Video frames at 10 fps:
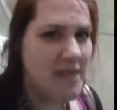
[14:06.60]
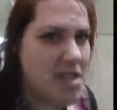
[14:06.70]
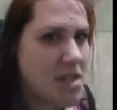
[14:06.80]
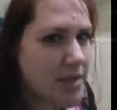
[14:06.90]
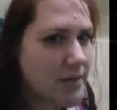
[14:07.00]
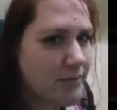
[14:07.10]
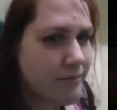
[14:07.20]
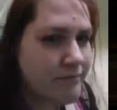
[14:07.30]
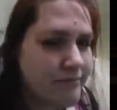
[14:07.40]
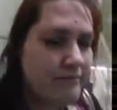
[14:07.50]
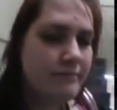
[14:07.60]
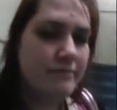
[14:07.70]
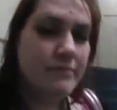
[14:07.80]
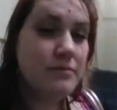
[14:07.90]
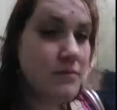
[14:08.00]
Is it?
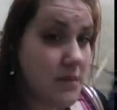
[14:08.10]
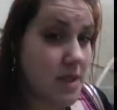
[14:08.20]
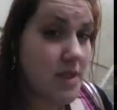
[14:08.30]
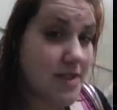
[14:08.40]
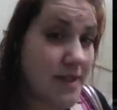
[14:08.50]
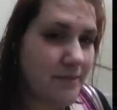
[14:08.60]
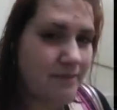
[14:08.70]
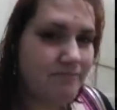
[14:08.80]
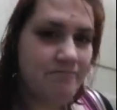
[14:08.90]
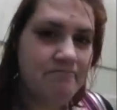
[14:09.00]
Is it?